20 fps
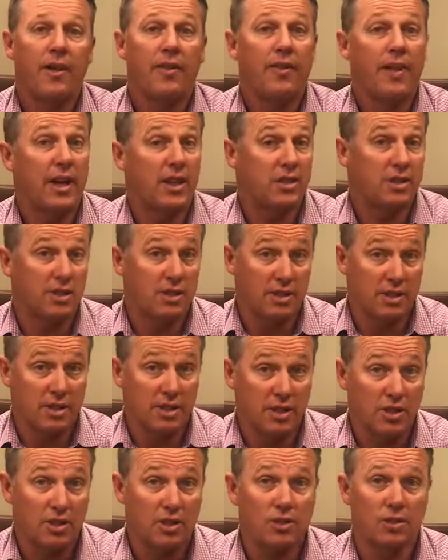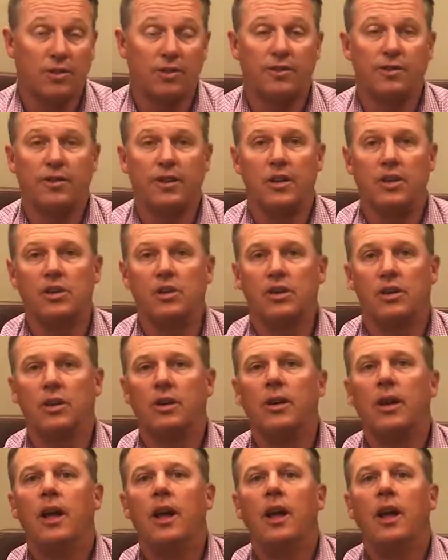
That's an additional feature